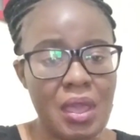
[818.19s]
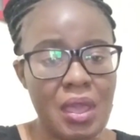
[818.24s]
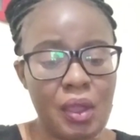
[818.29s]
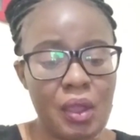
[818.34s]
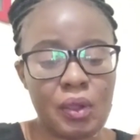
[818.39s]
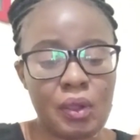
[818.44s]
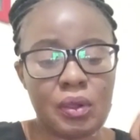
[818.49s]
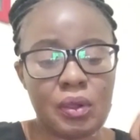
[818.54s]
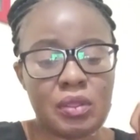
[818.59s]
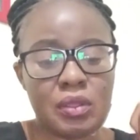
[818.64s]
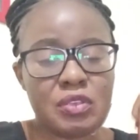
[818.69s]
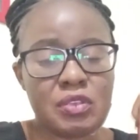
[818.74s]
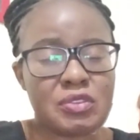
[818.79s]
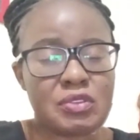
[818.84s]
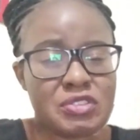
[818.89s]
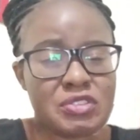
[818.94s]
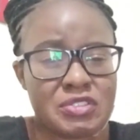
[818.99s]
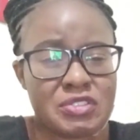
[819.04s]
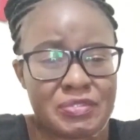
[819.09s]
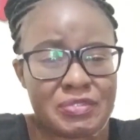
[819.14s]
Or you
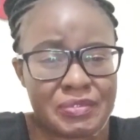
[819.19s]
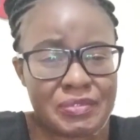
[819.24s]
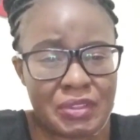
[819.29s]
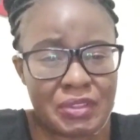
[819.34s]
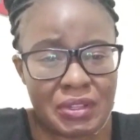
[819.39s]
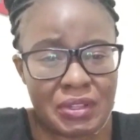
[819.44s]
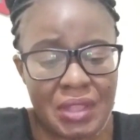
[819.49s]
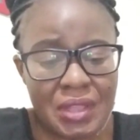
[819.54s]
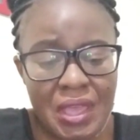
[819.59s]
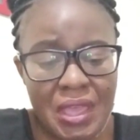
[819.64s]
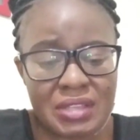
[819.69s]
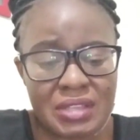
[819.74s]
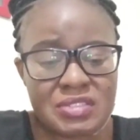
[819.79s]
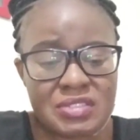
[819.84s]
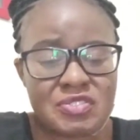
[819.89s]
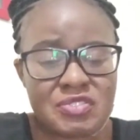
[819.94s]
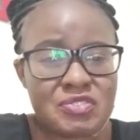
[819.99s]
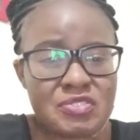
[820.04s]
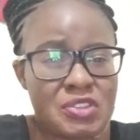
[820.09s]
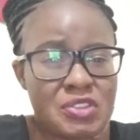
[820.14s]
just feel
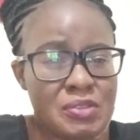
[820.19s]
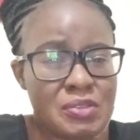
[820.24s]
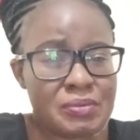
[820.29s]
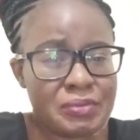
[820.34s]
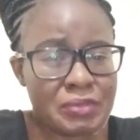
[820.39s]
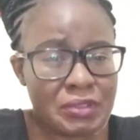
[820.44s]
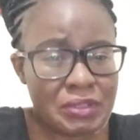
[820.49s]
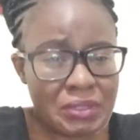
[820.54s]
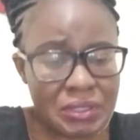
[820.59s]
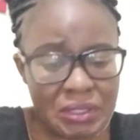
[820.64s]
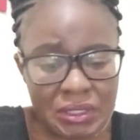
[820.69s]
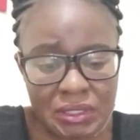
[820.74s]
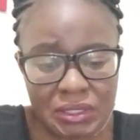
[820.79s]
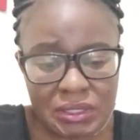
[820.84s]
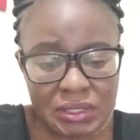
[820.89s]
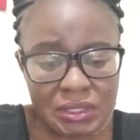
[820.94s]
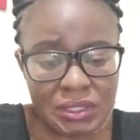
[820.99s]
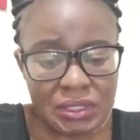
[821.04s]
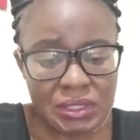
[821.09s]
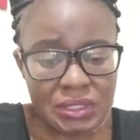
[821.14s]

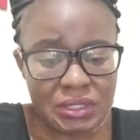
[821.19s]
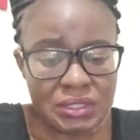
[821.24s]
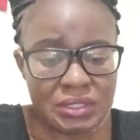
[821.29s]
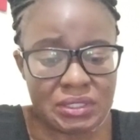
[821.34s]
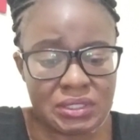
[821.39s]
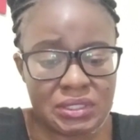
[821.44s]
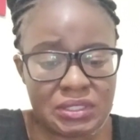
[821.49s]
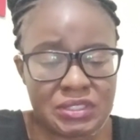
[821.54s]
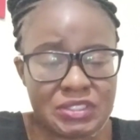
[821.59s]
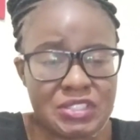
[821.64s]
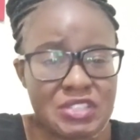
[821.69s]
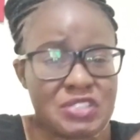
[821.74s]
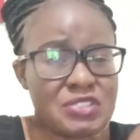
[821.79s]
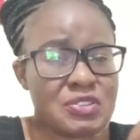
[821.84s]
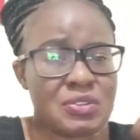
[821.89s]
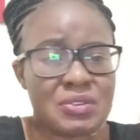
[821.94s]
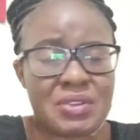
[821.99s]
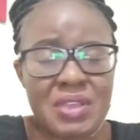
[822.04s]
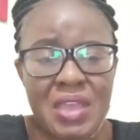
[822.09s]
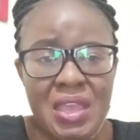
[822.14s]
extremely
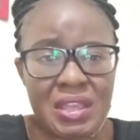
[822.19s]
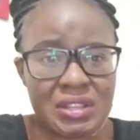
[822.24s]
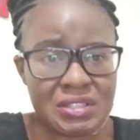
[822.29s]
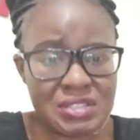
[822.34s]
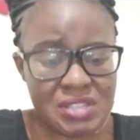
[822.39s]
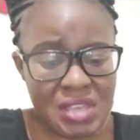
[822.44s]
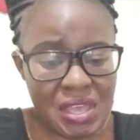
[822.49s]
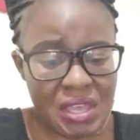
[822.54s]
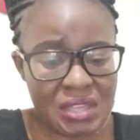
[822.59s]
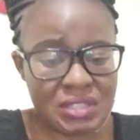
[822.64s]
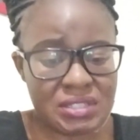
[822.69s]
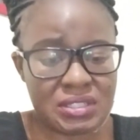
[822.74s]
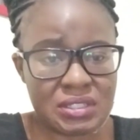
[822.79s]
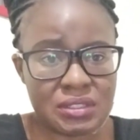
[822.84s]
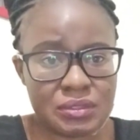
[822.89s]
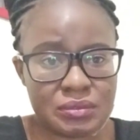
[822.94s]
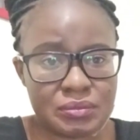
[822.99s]
disoriented